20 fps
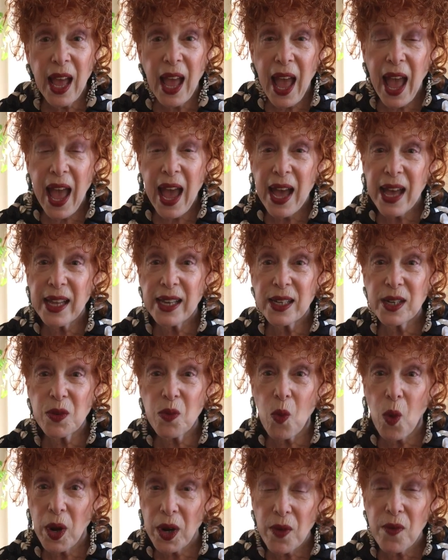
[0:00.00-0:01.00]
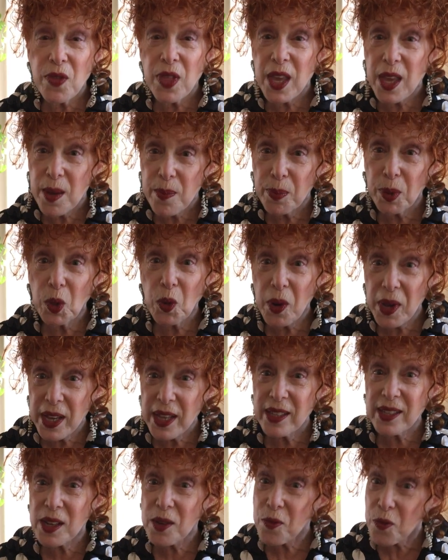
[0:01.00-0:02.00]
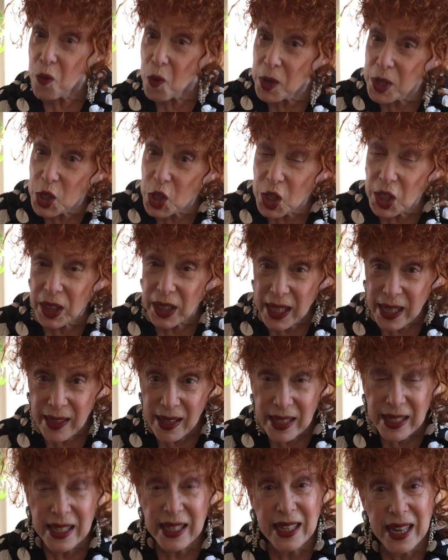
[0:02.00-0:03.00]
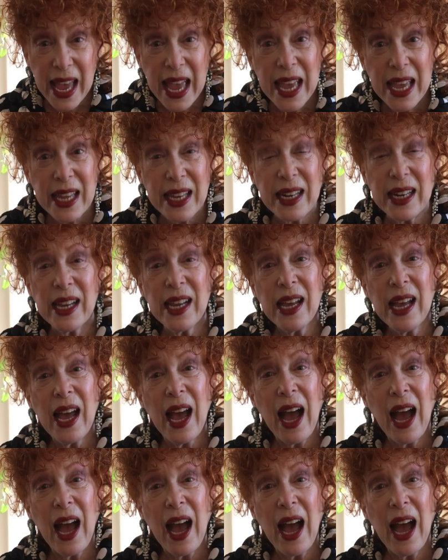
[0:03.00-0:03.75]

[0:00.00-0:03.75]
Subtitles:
And one of the employees, unfortunately, that stayed,